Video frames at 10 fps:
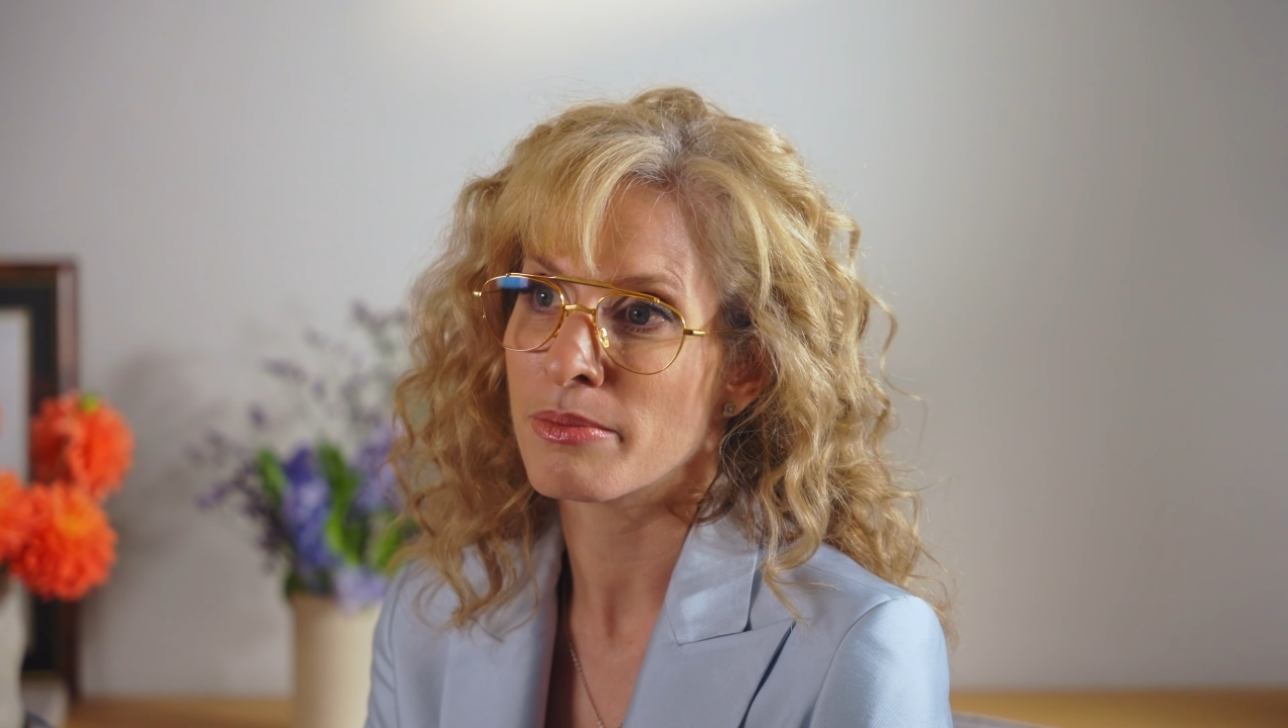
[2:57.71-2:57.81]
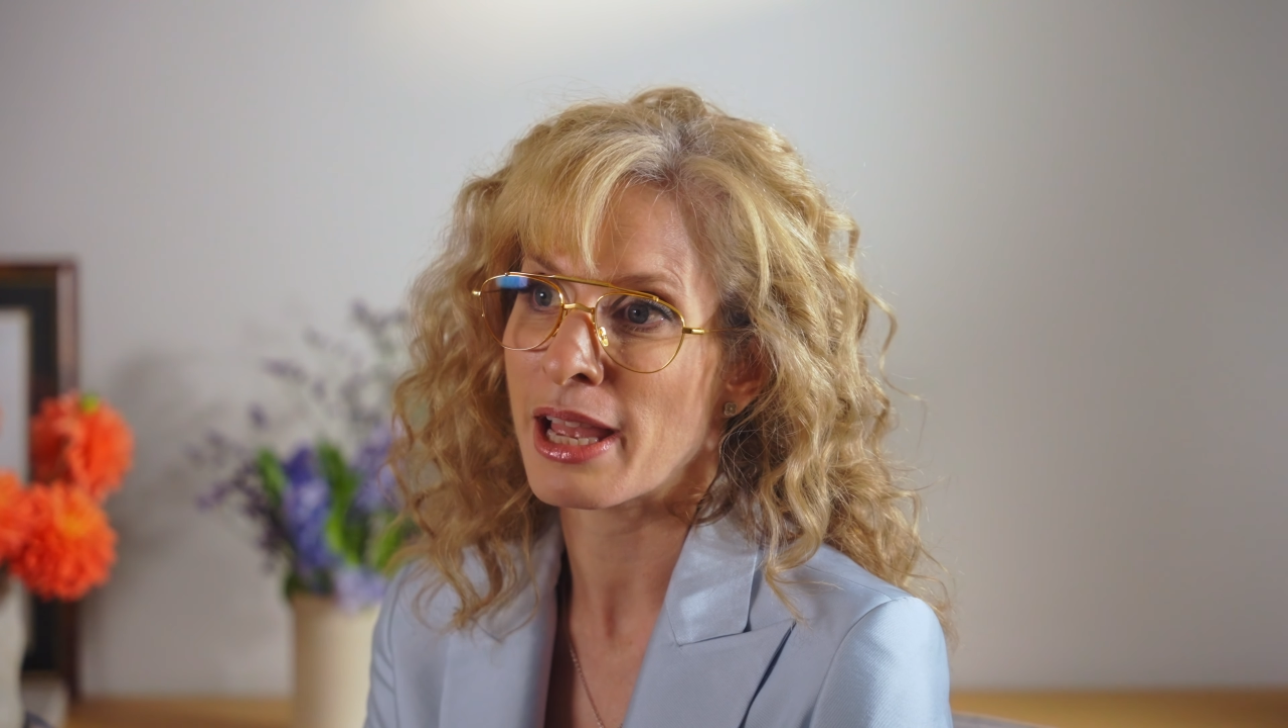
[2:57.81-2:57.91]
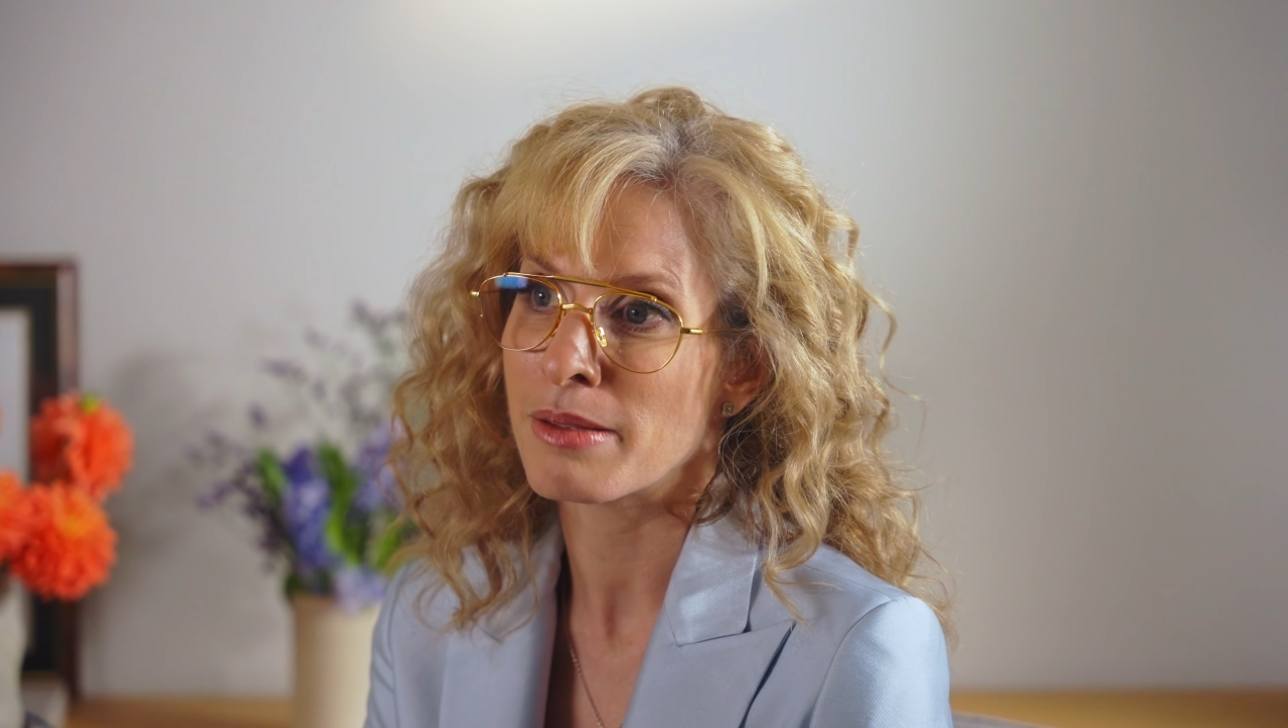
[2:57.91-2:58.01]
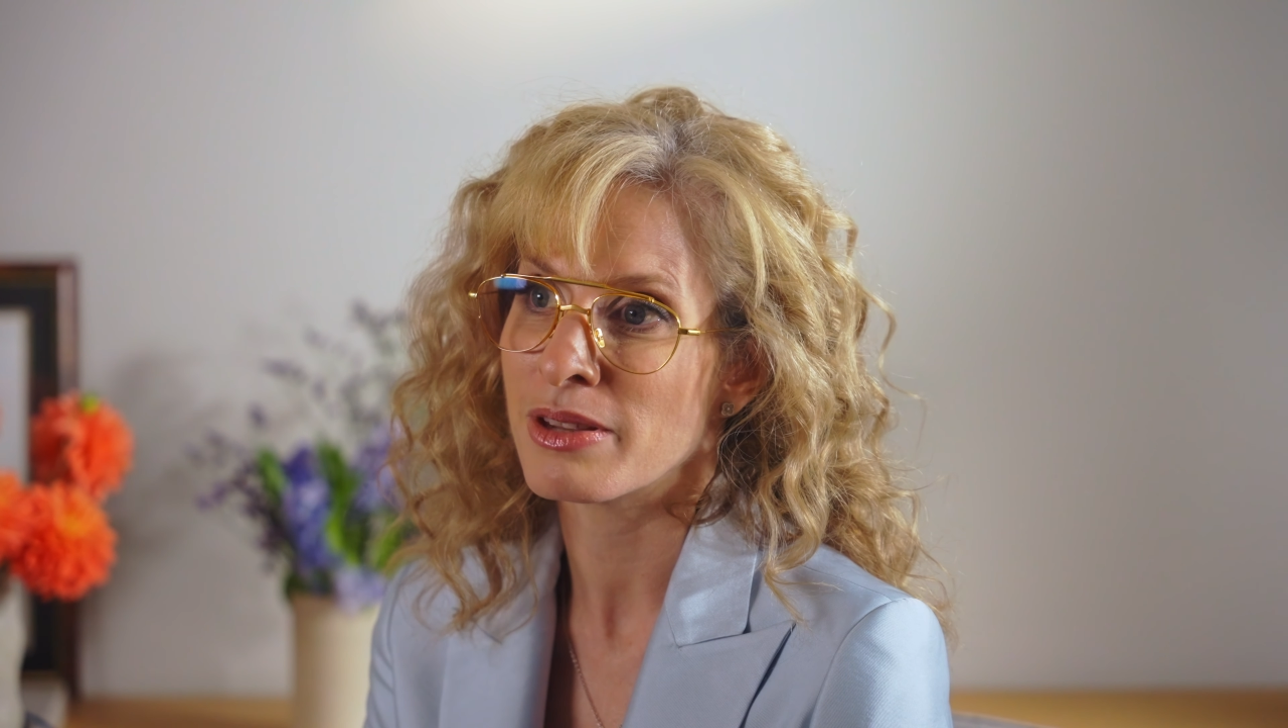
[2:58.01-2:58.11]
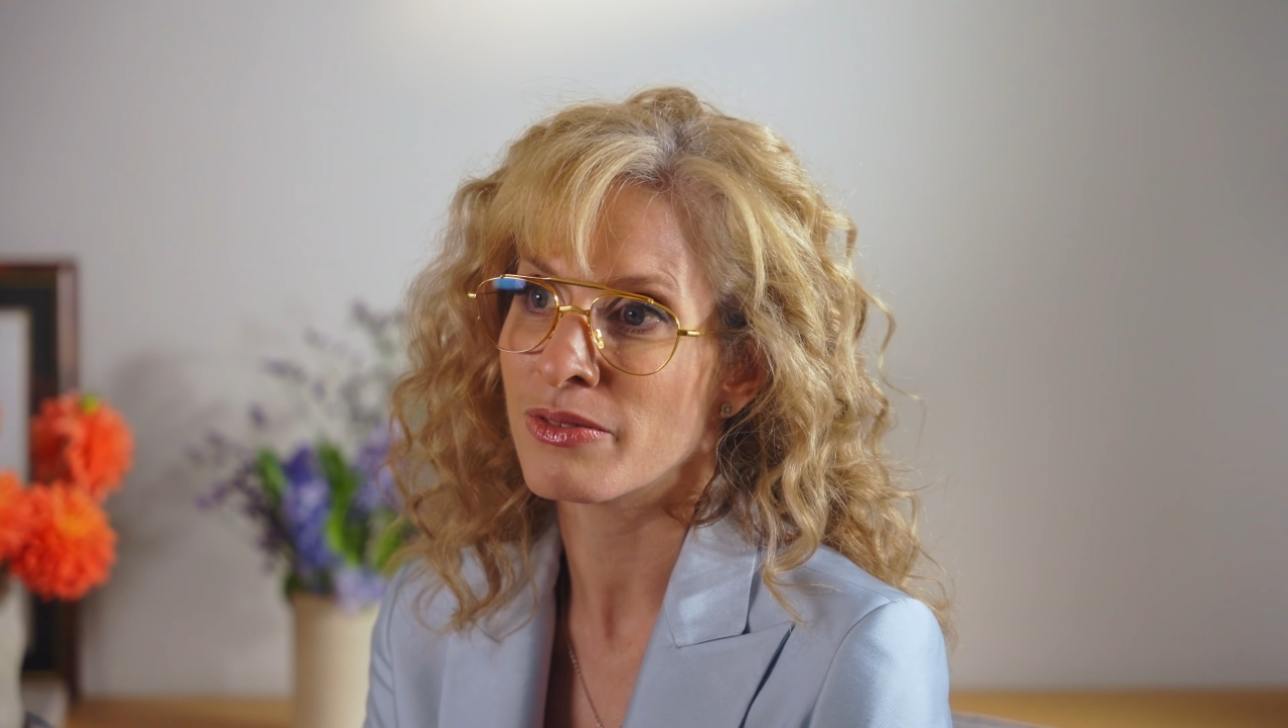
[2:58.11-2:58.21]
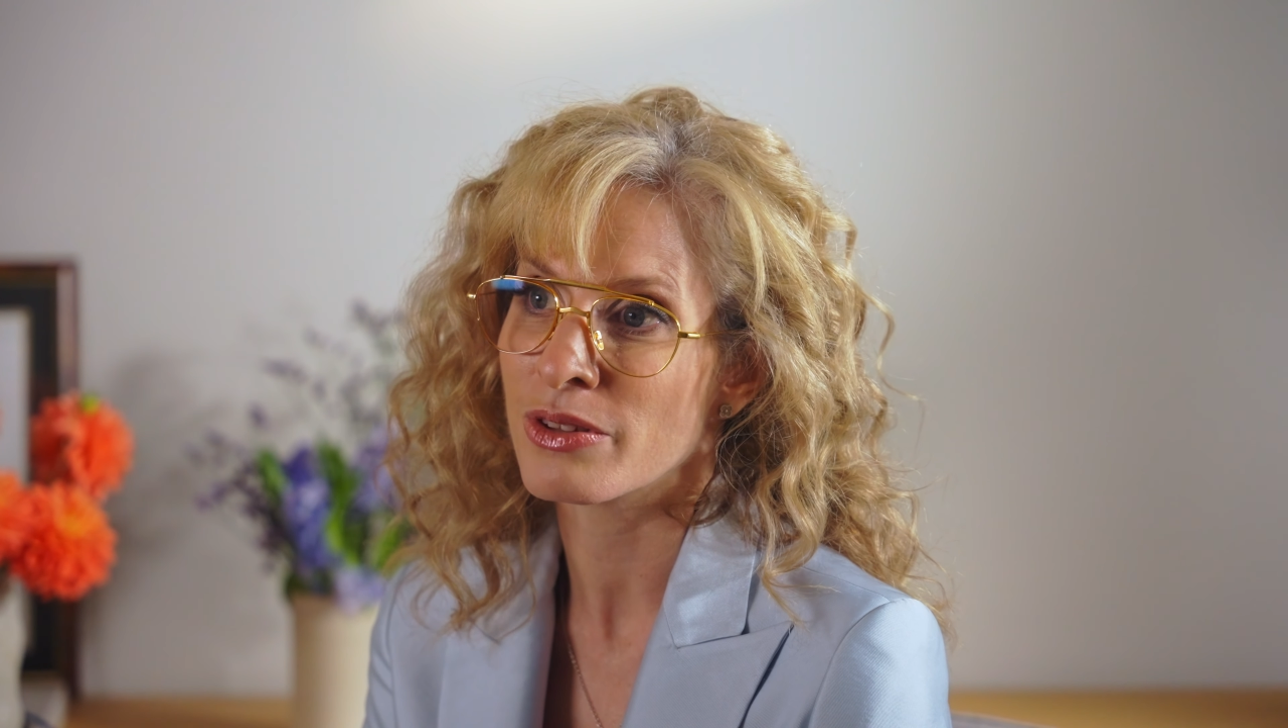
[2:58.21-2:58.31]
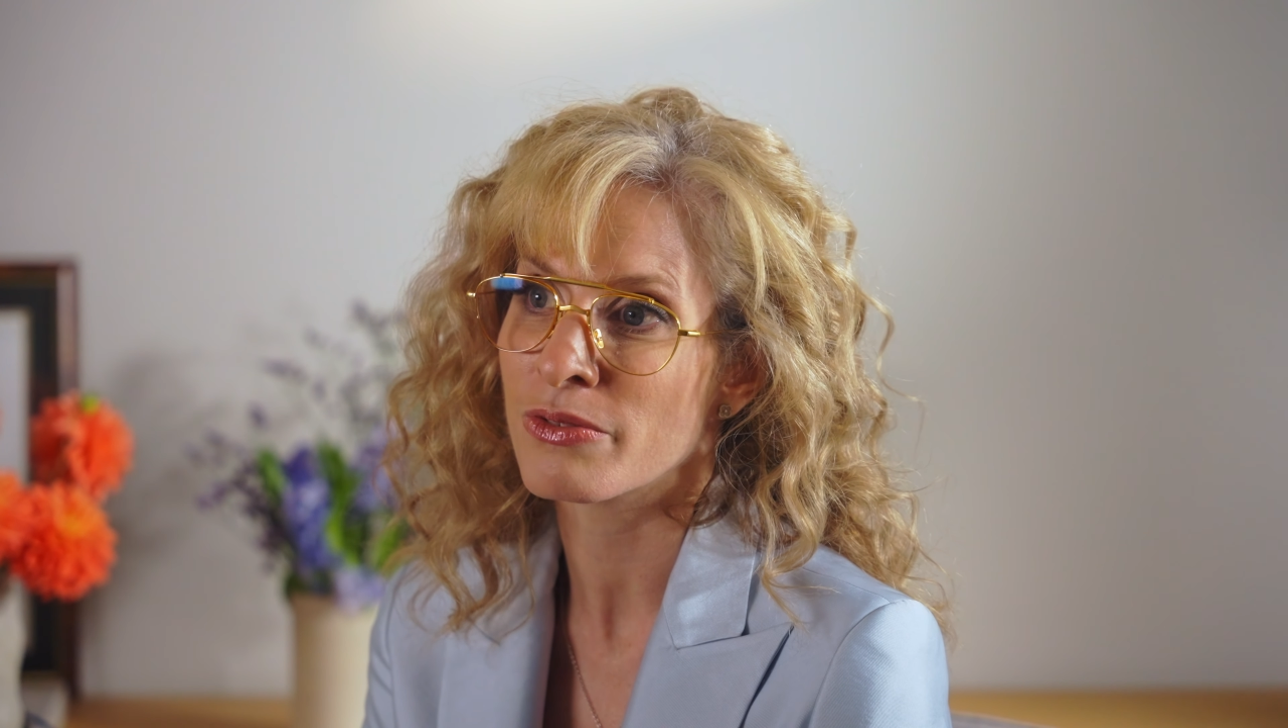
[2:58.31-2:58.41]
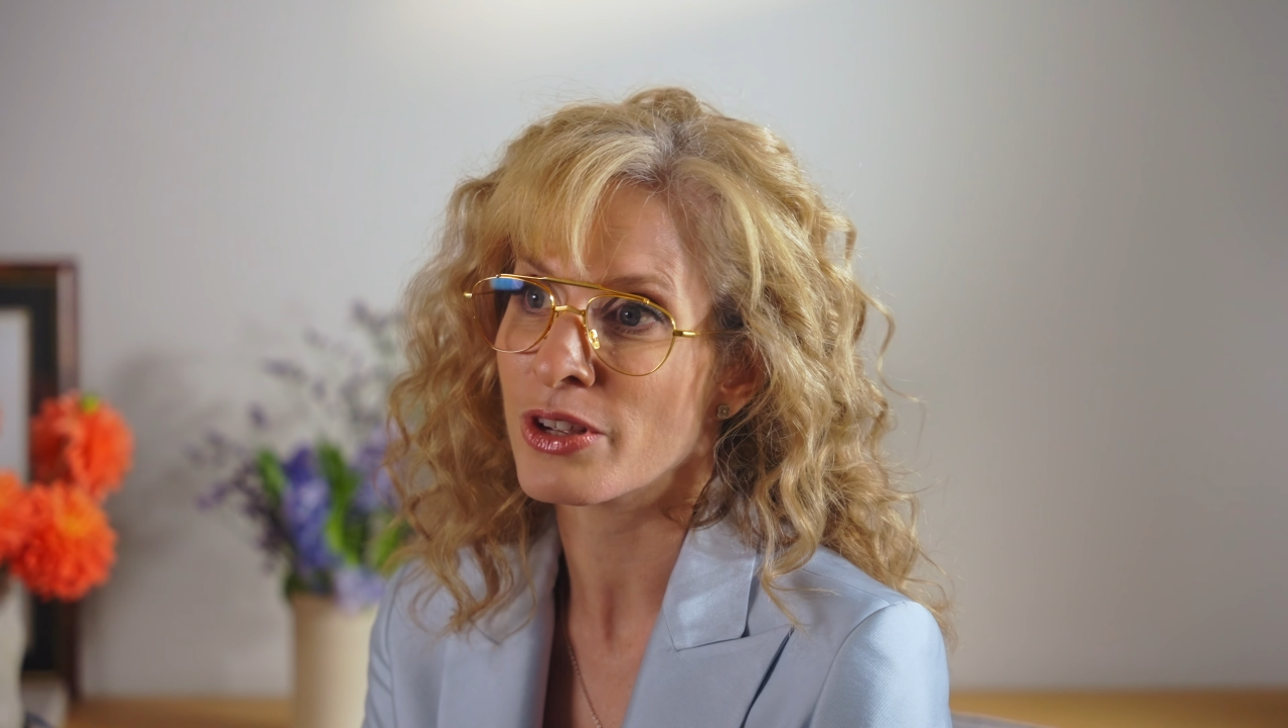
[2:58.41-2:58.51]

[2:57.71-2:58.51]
a baby for the